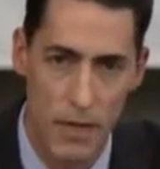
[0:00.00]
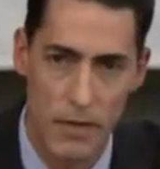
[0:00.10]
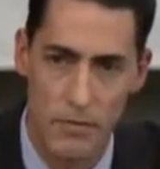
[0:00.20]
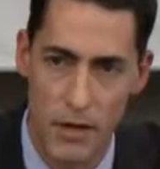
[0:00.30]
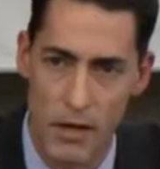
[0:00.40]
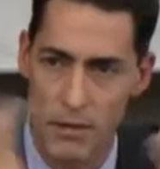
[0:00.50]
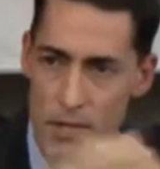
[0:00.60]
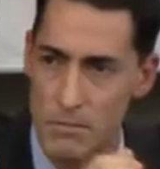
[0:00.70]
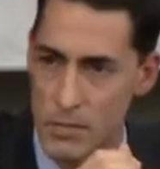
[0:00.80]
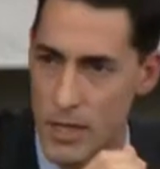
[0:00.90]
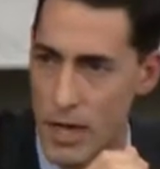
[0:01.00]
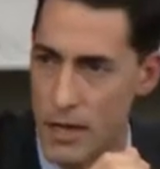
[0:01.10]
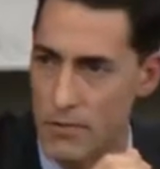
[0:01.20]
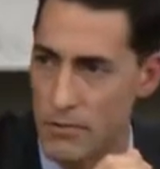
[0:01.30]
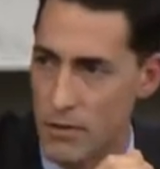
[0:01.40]
again, they've got to
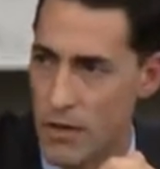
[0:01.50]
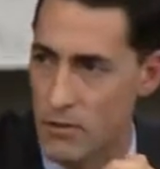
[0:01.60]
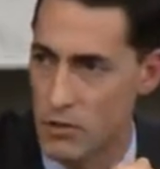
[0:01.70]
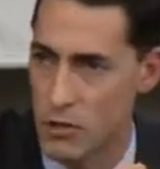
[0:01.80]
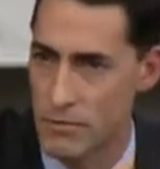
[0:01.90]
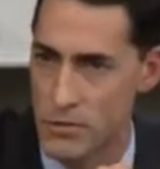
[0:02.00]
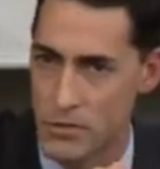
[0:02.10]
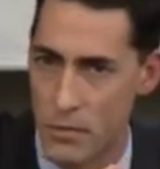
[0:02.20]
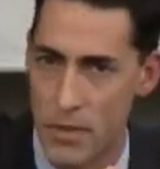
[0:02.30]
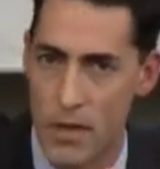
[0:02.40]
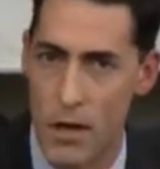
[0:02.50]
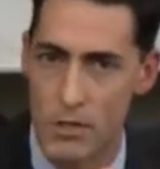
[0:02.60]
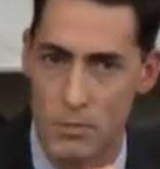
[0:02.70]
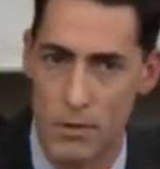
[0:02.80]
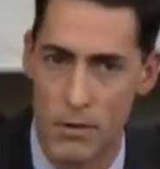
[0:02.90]
subsidize the other services within the
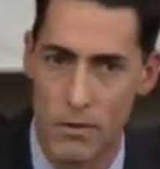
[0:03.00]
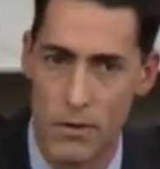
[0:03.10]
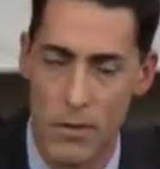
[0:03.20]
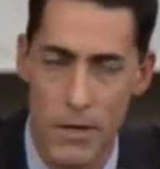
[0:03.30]
hospital.